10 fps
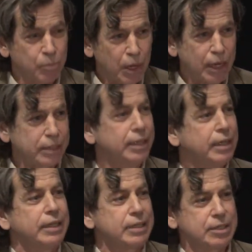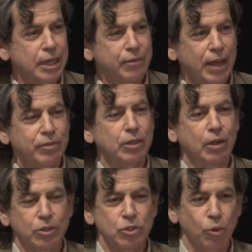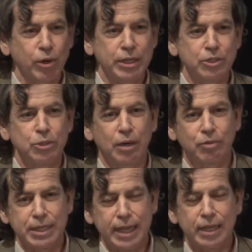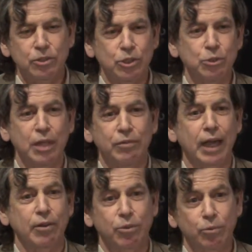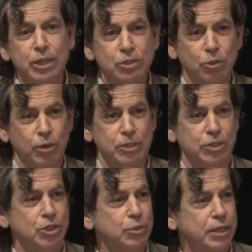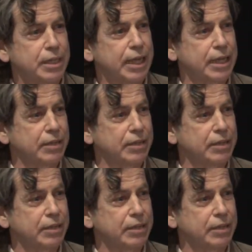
But instead of having a story to do every day or two, they've got three stories to do in a day.